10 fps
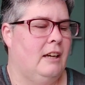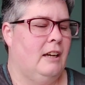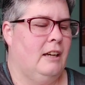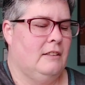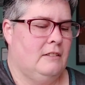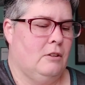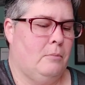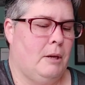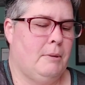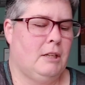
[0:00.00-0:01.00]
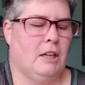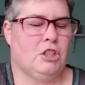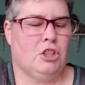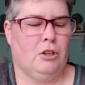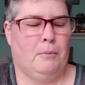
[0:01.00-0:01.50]
And so maybe
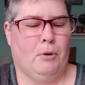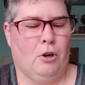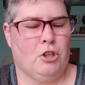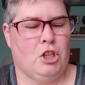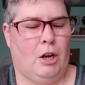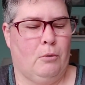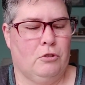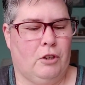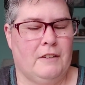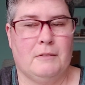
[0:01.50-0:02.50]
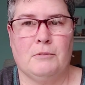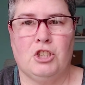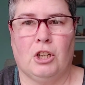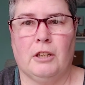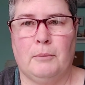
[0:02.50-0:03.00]
next year in March, I will try some
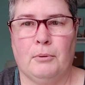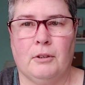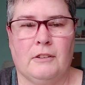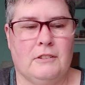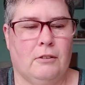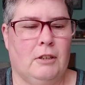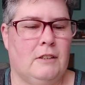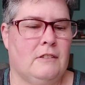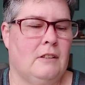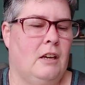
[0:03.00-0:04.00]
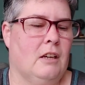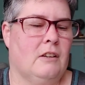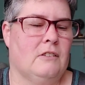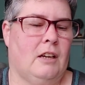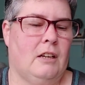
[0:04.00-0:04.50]
chunky book series
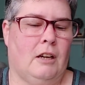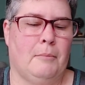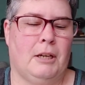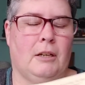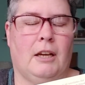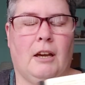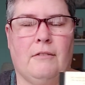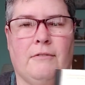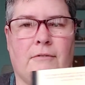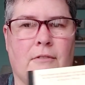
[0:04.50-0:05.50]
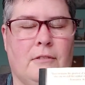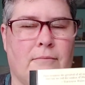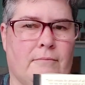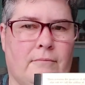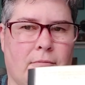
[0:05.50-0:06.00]
because I, I mean, I have
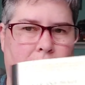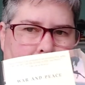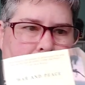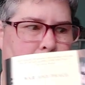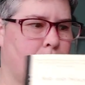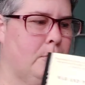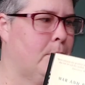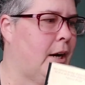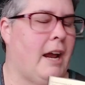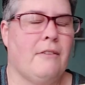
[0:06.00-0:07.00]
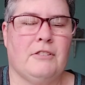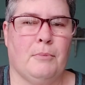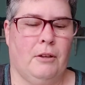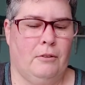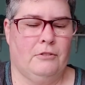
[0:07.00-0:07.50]
this one, but I have some
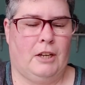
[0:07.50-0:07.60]
others. I